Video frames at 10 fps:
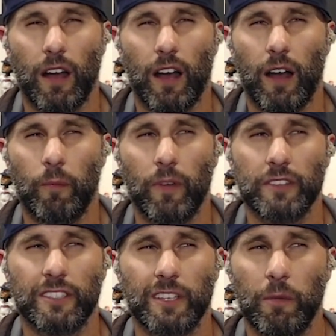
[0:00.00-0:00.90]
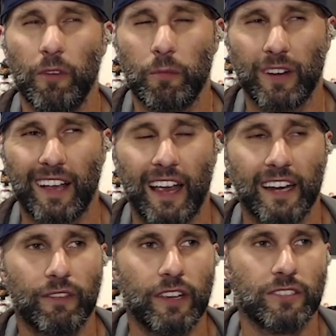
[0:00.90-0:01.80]
Some of them were
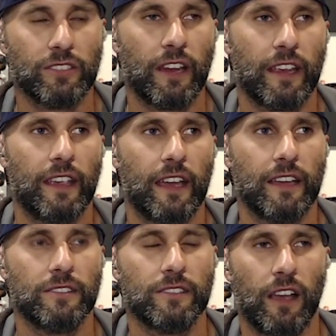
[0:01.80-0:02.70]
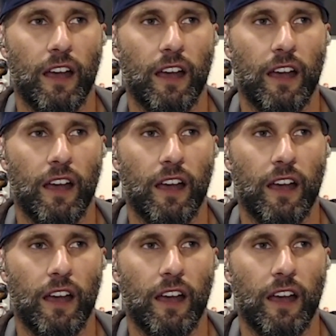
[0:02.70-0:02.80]
kind of answered, I guess.